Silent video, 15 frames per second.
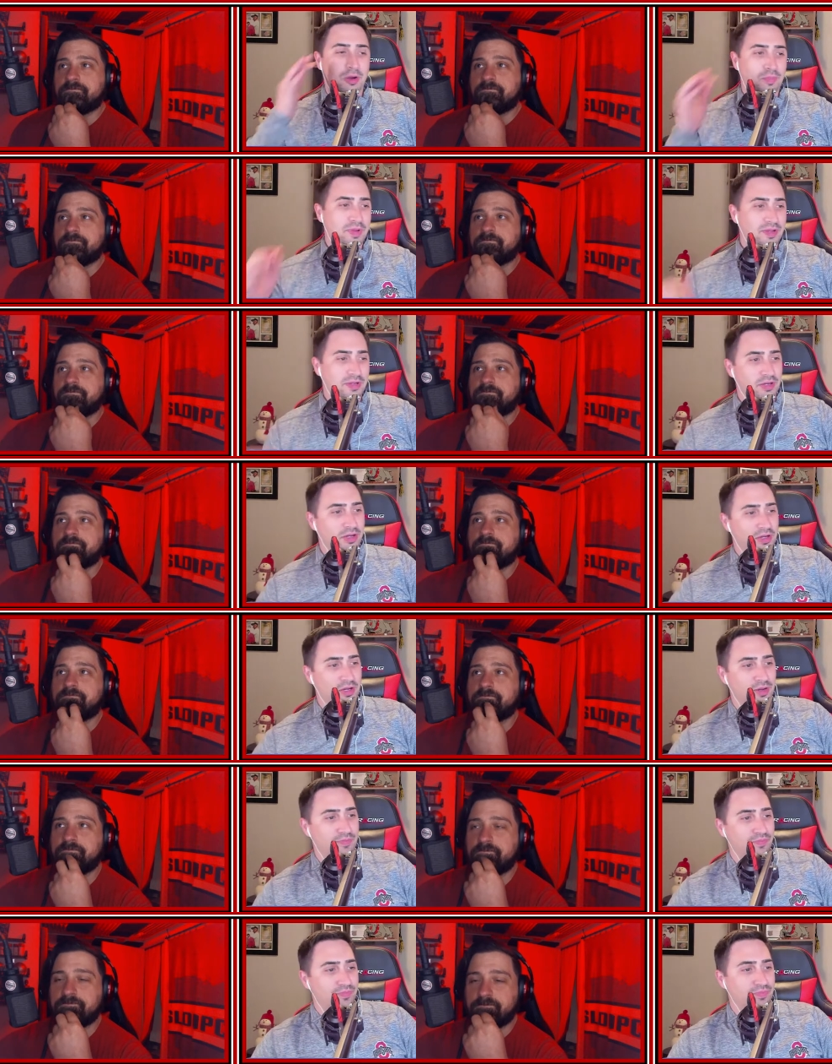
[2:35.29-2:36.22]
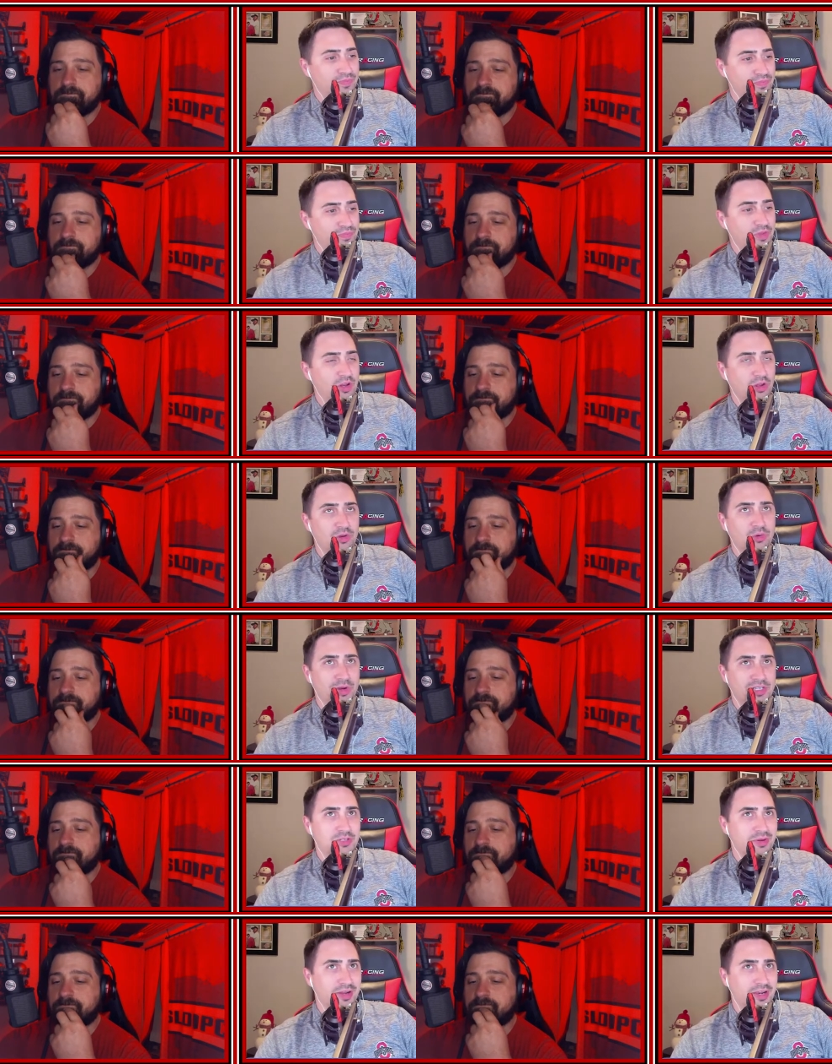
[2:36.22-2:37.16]
Speaker 1: I'll pick um,
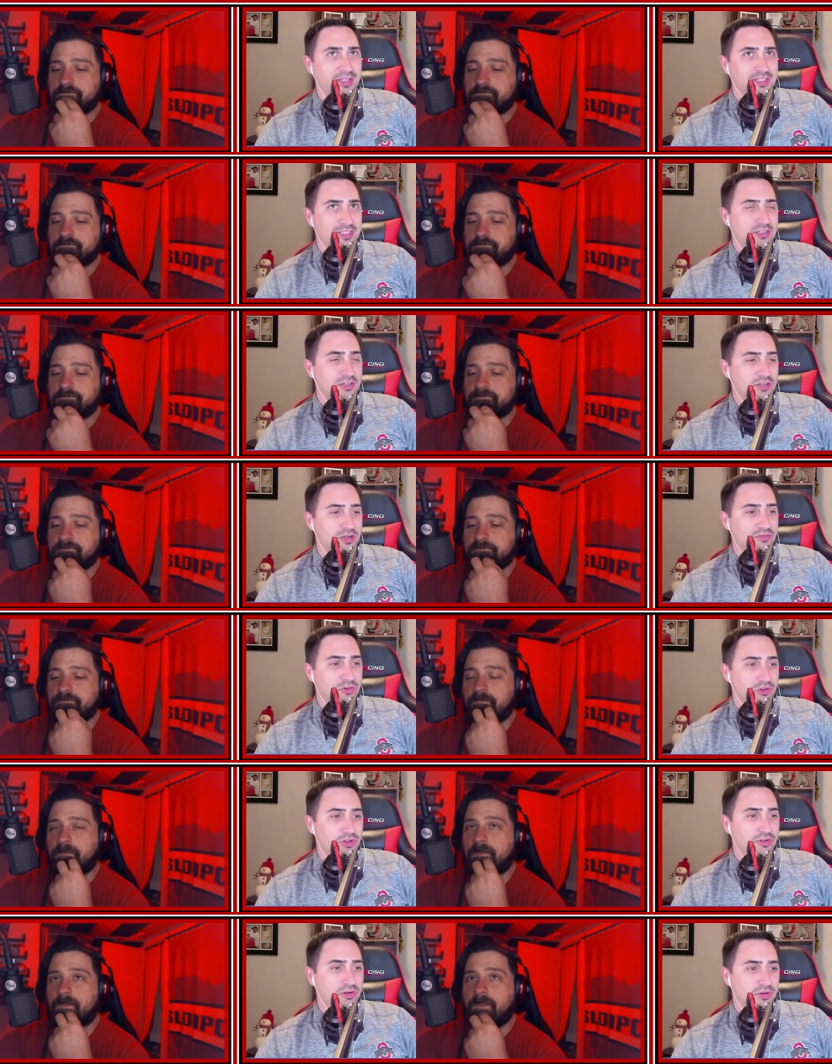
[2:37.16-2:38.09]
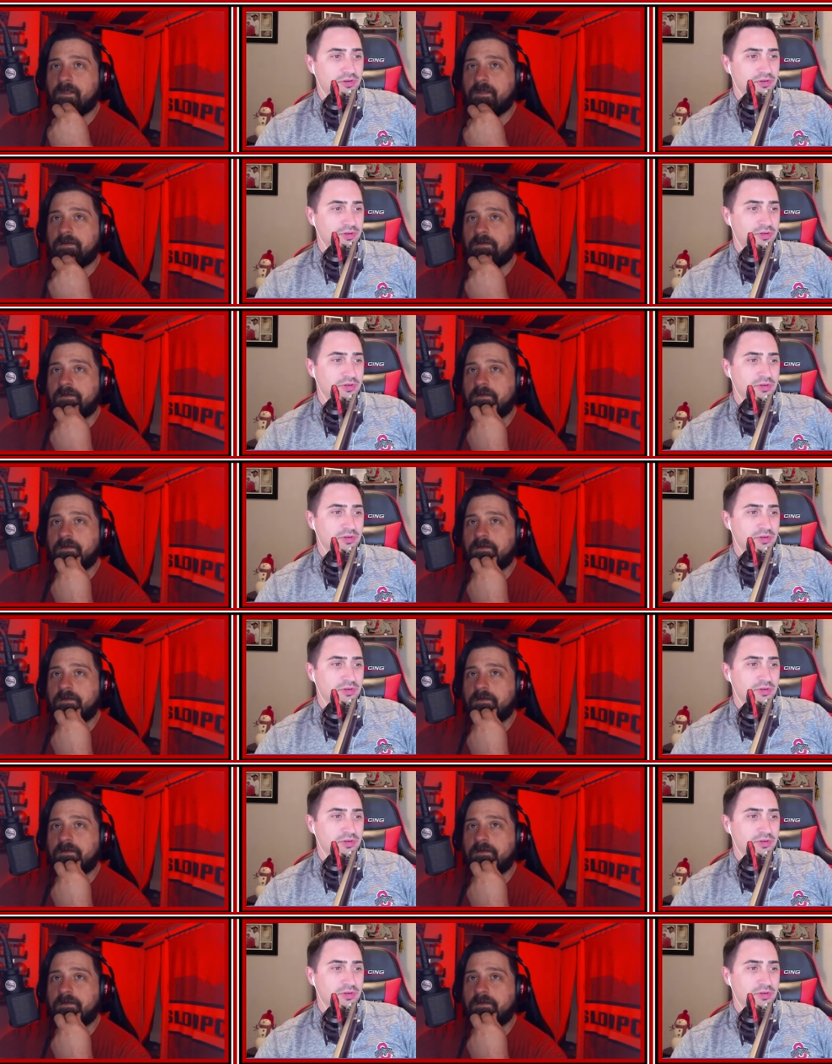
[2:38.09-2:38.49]
Illinois to at least cover here.